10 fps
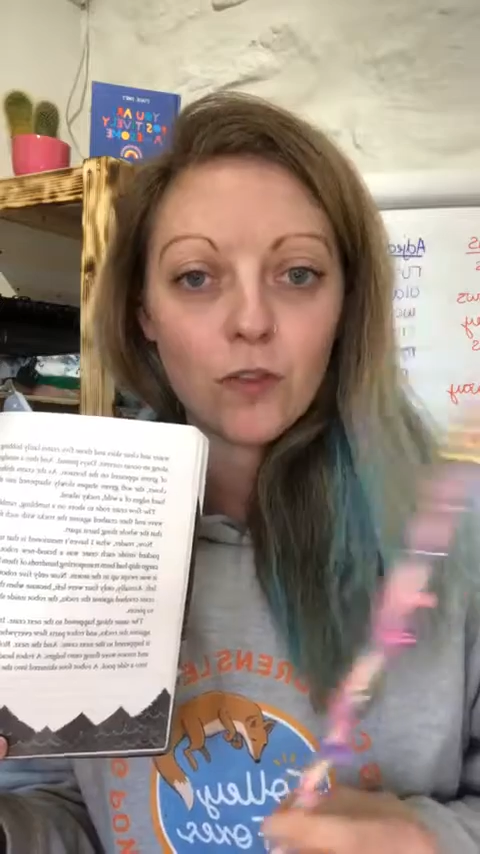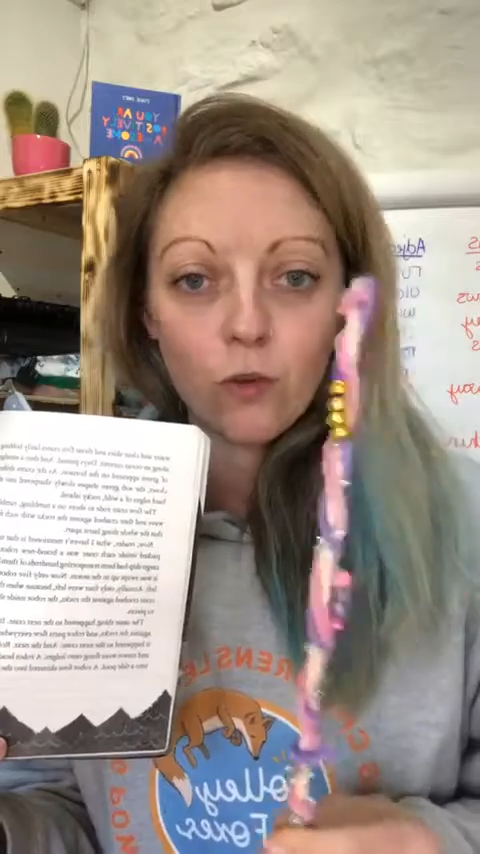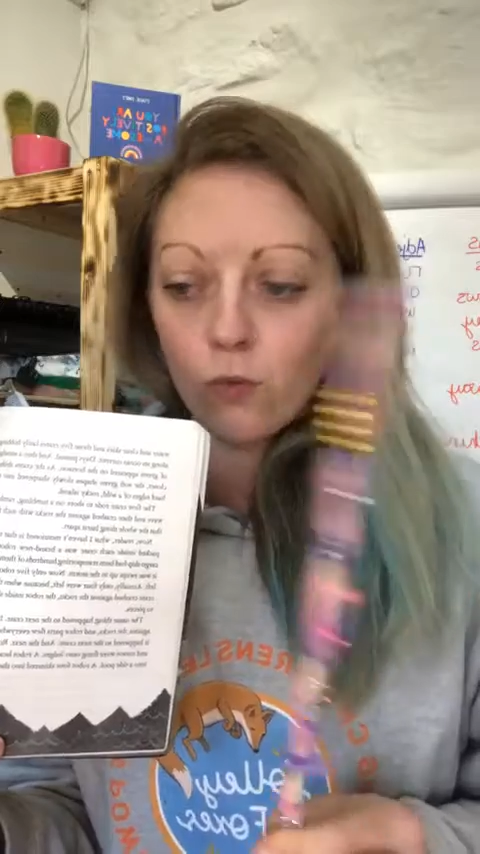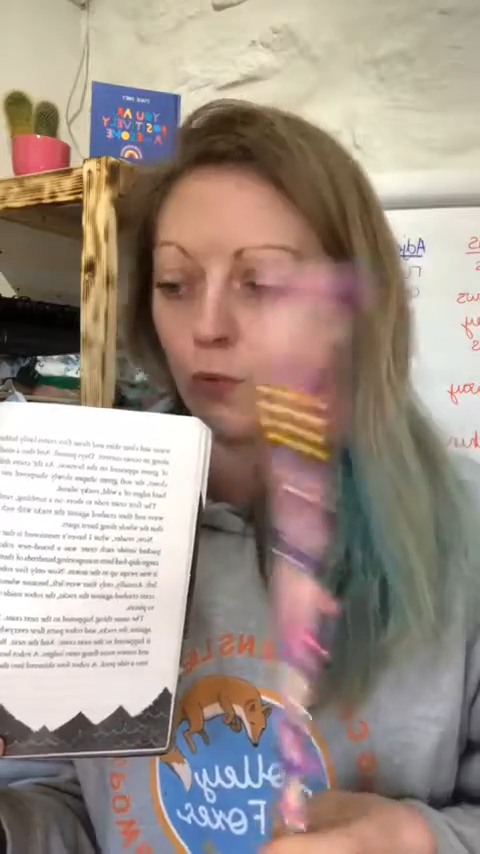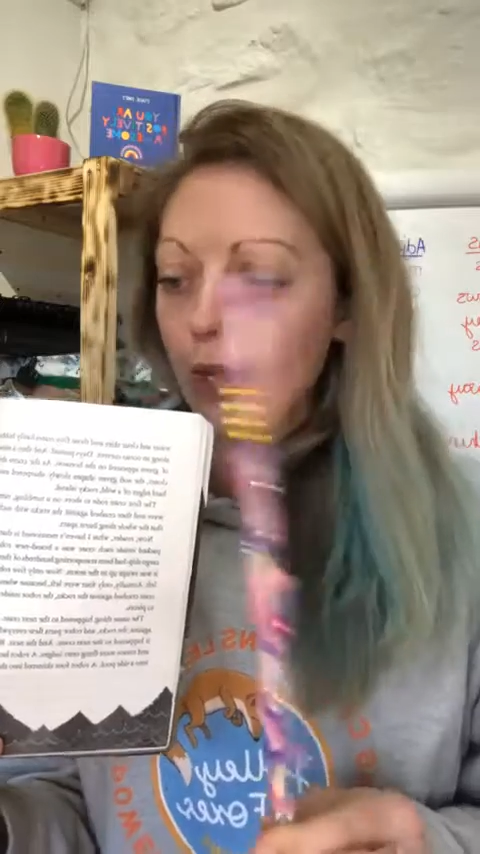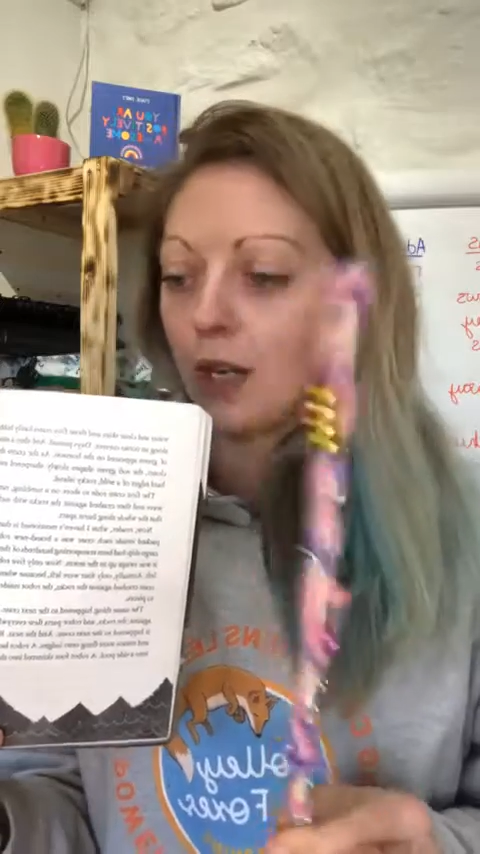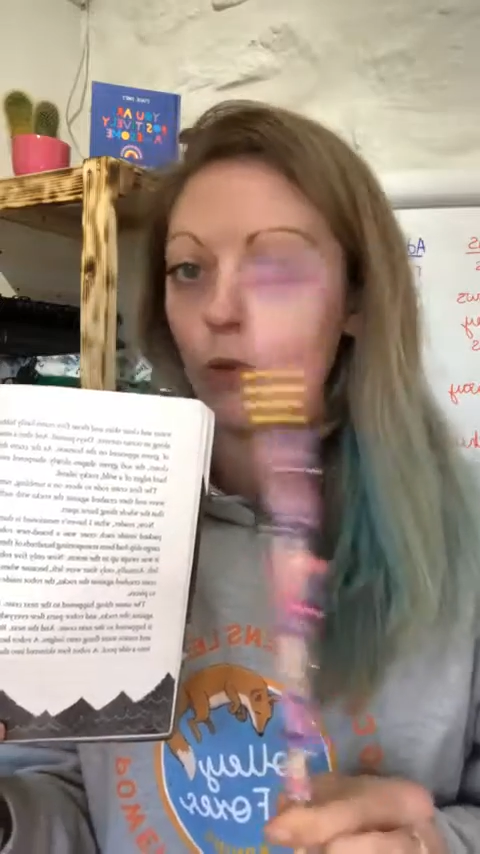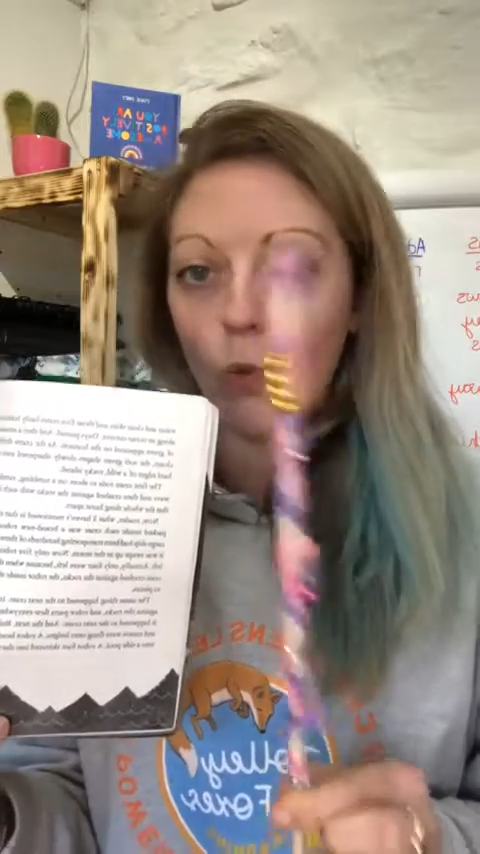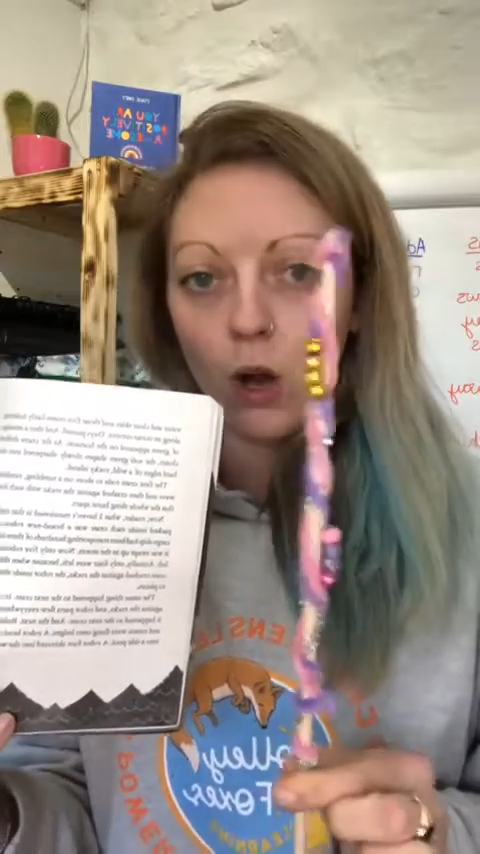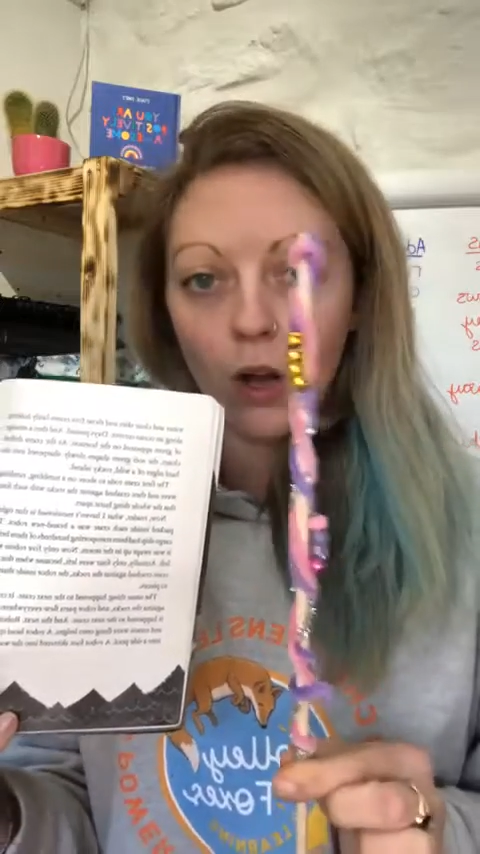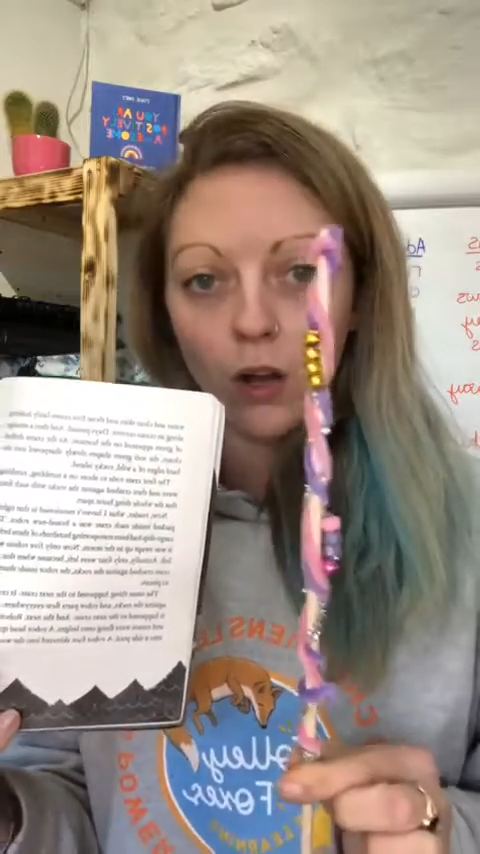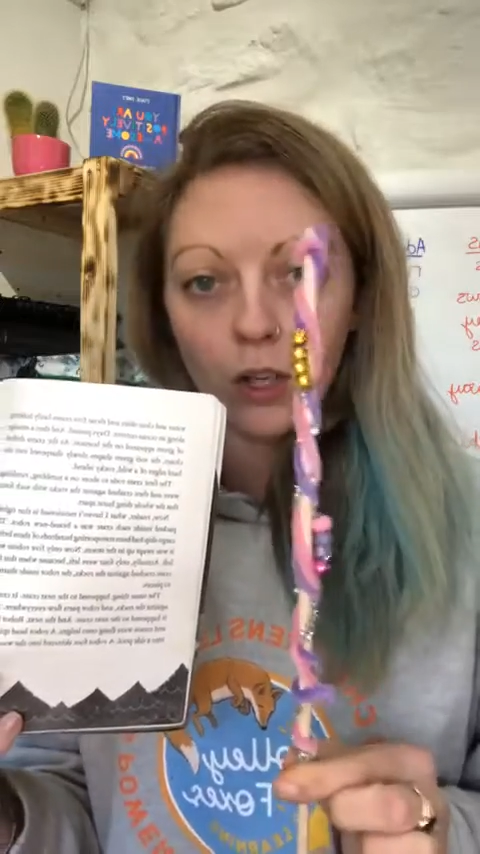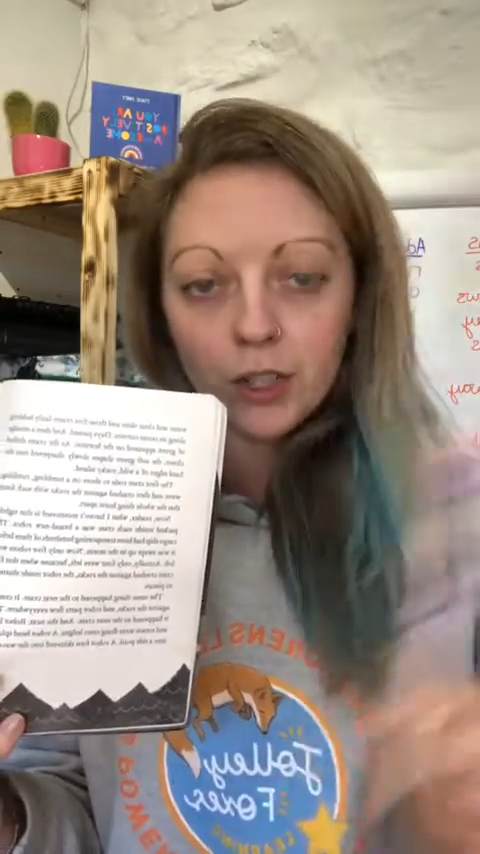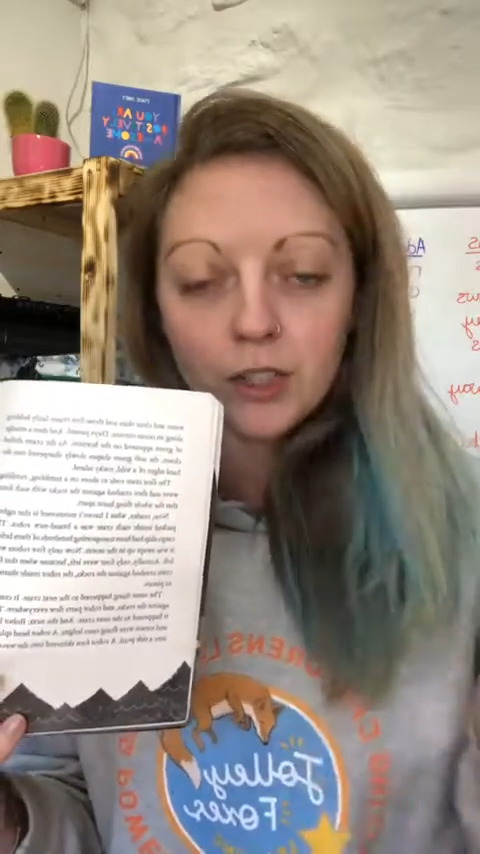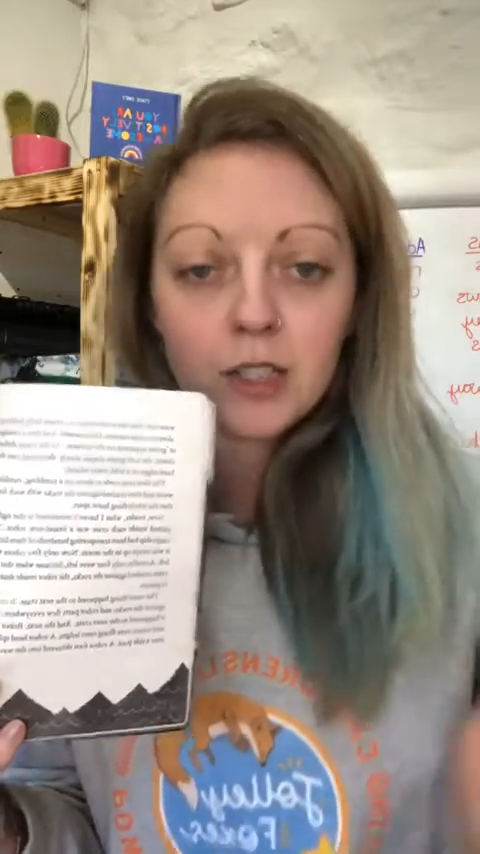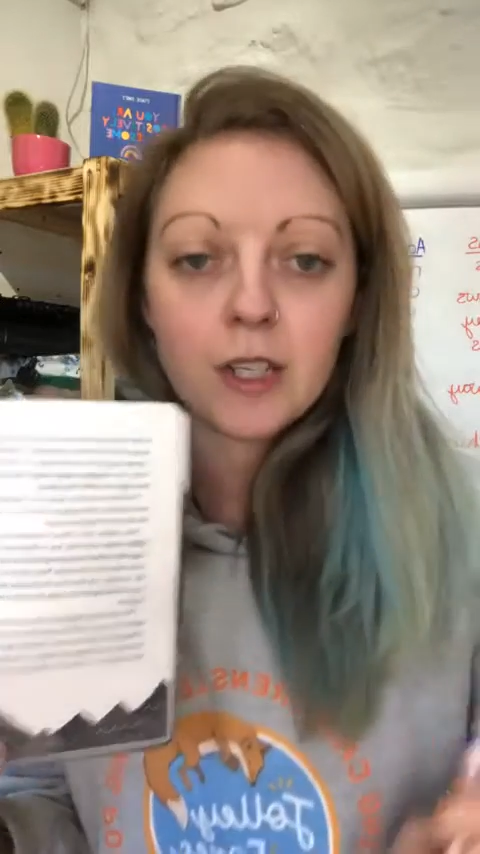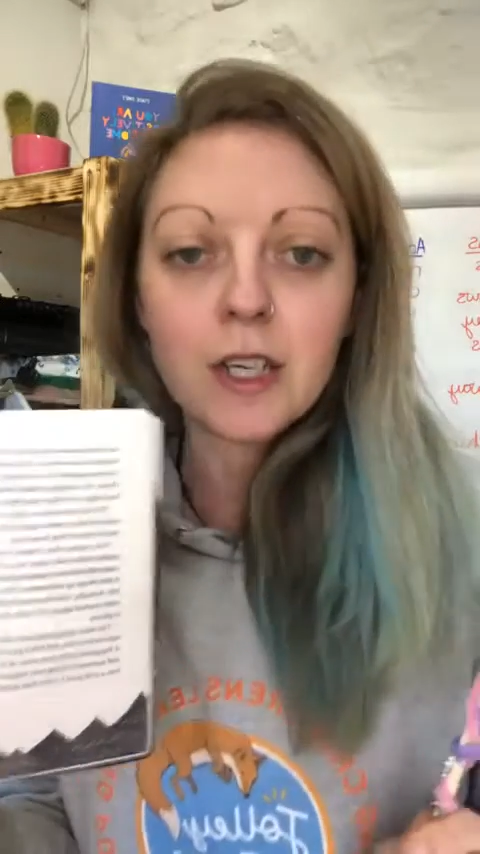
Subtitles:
the reading wand.